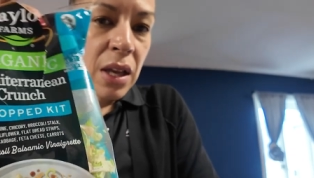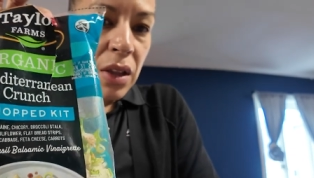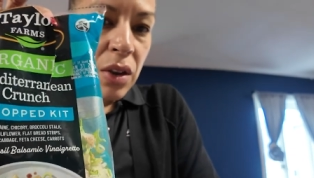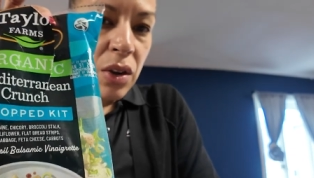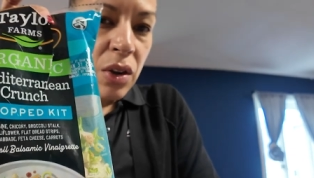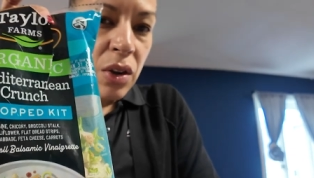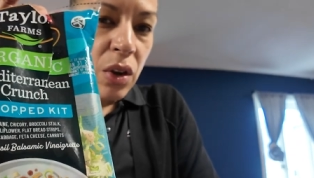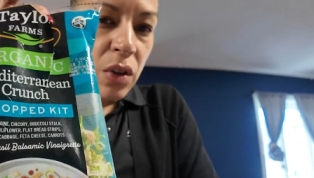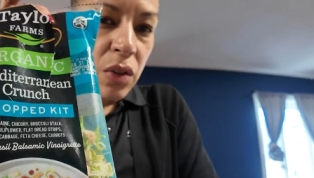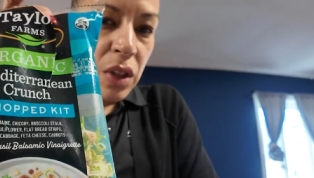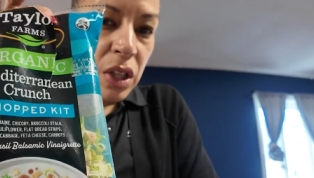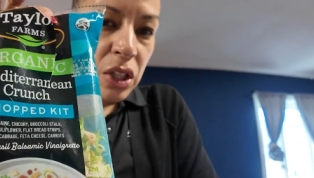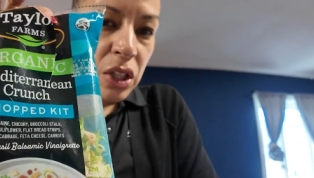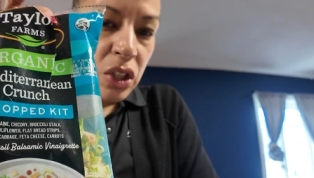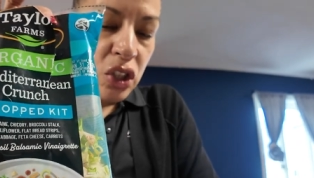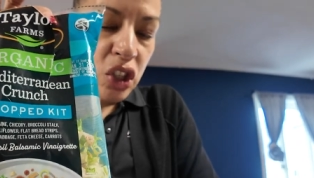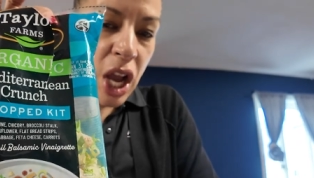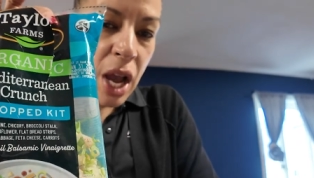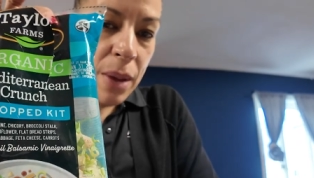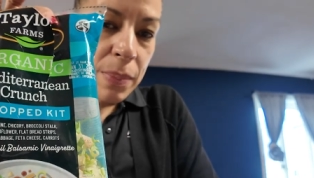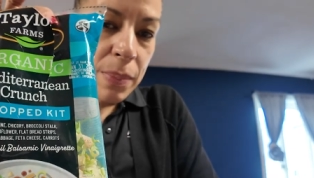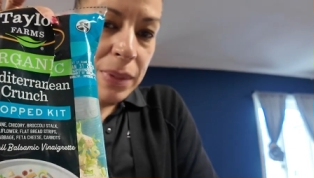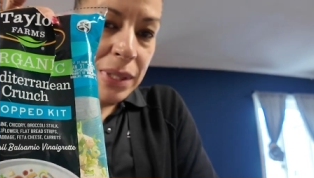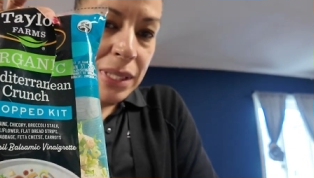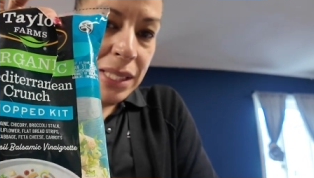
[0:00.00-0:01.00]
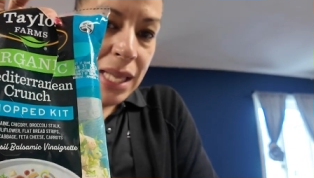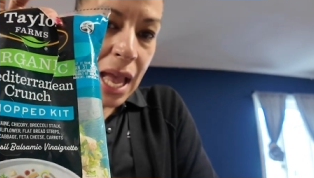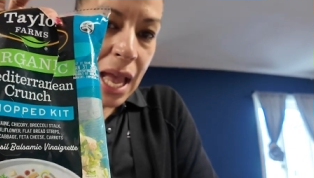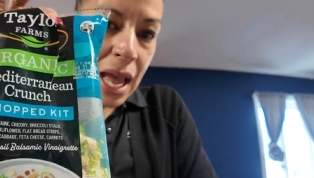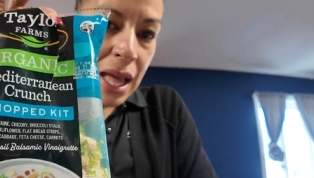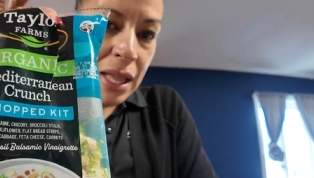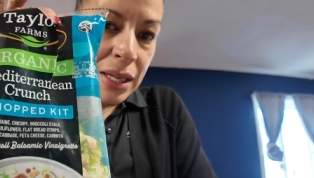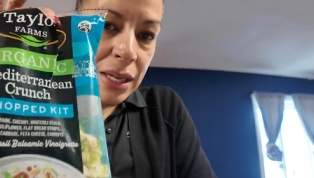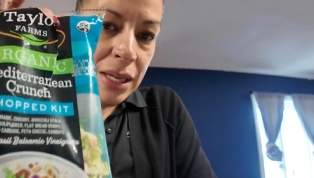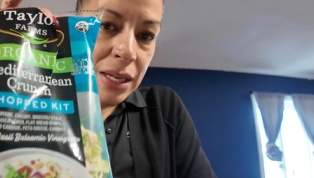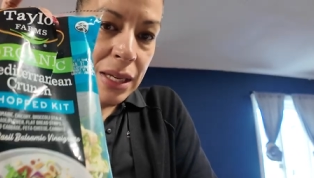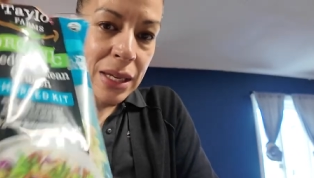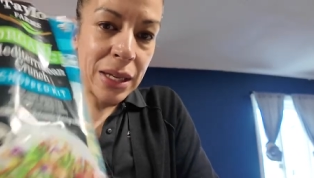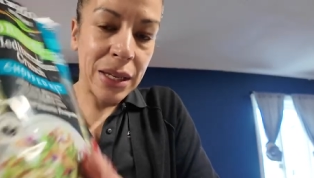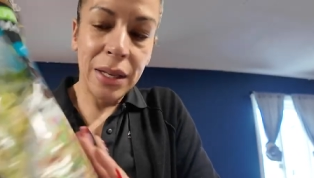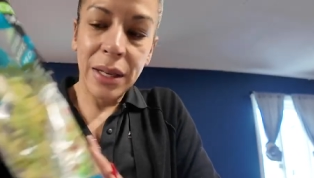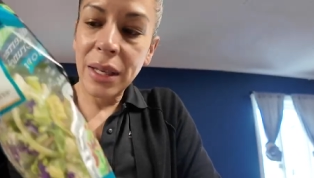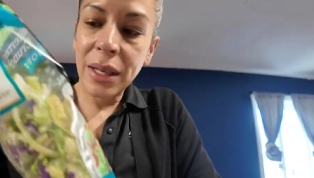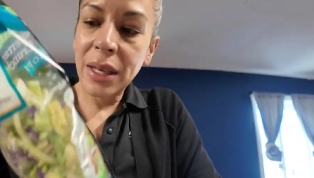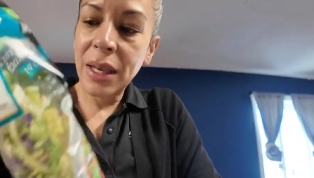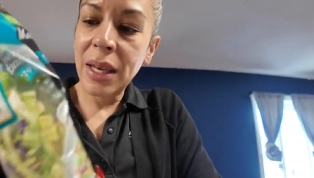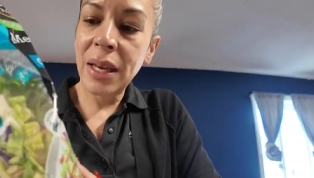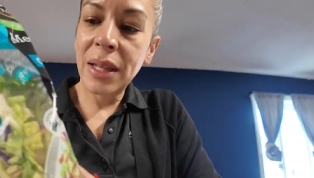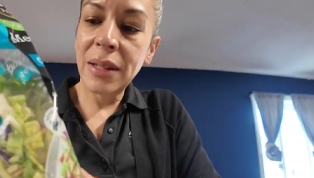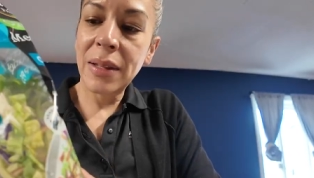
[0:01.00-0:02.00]
you know, the chopped salad
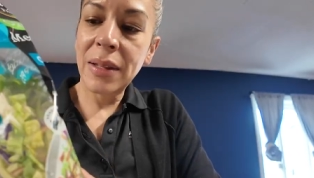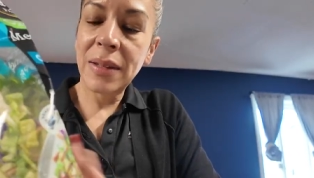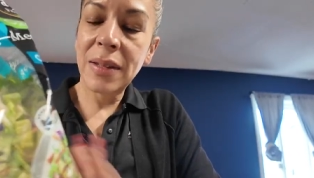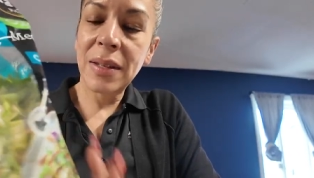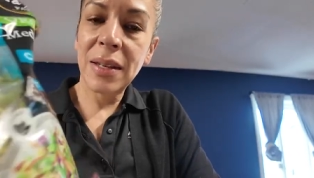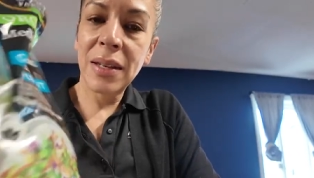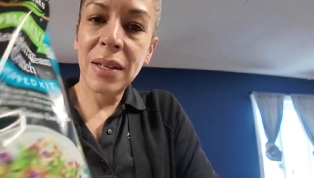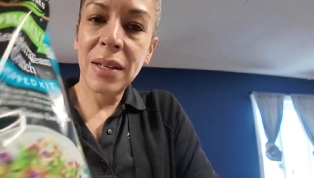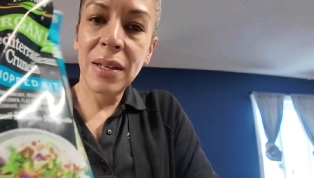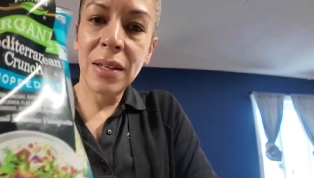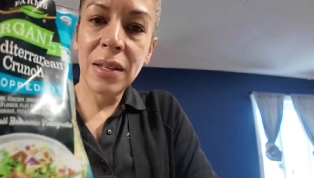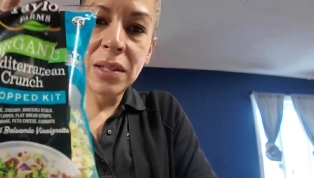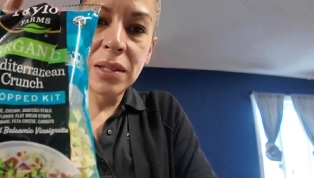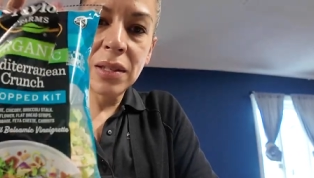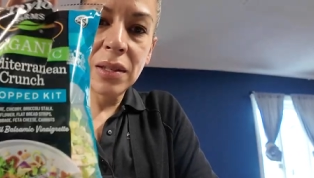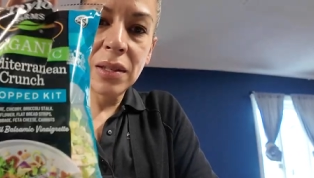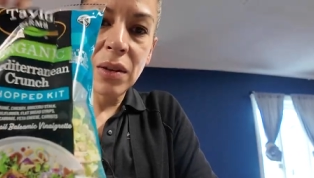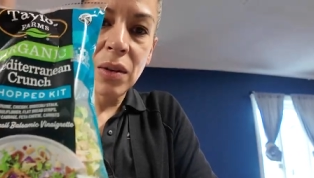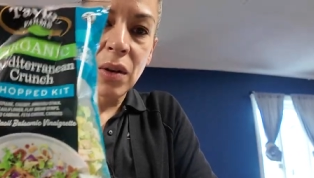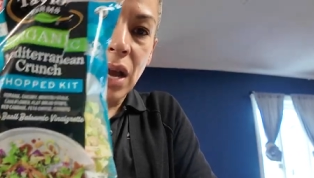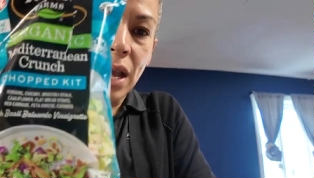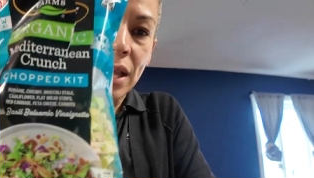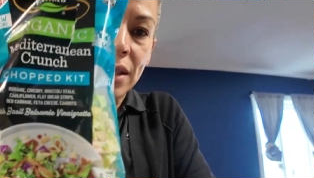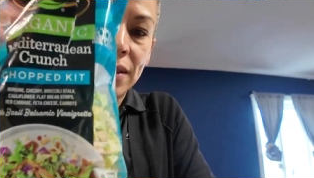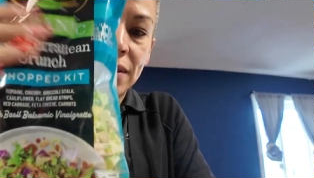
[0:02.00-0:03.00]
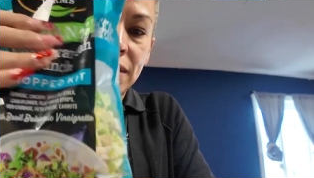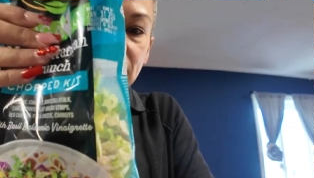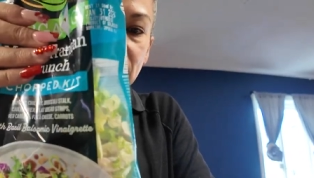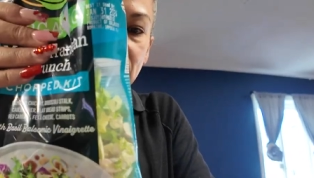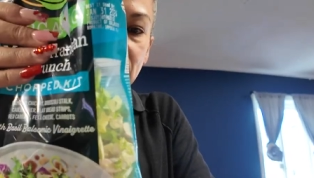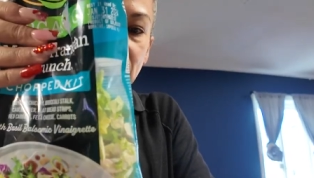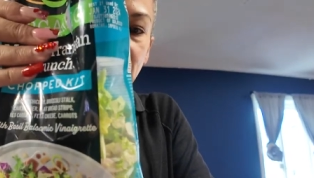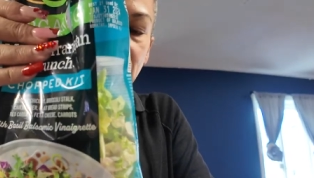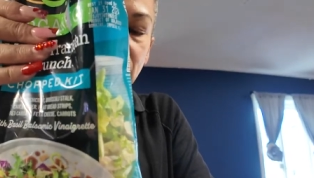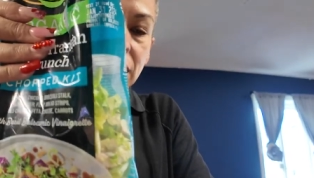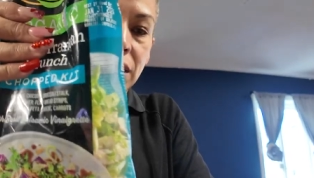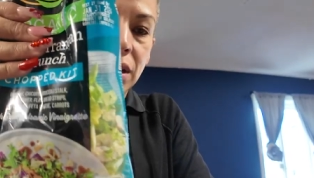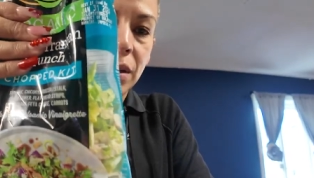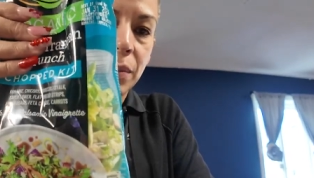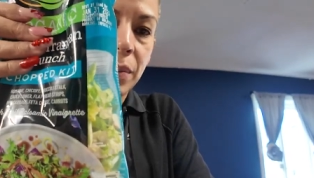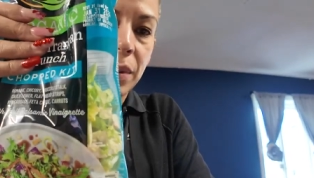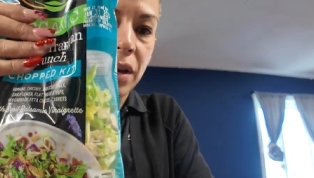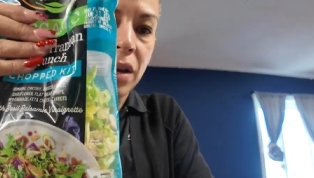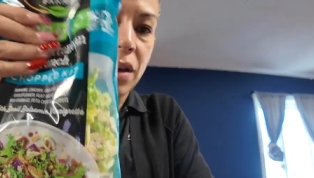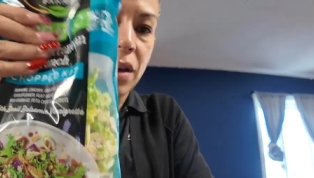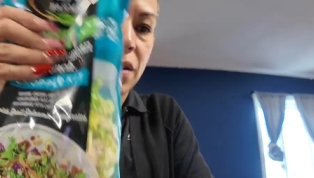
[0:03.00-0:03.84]
kit. So I did a little bit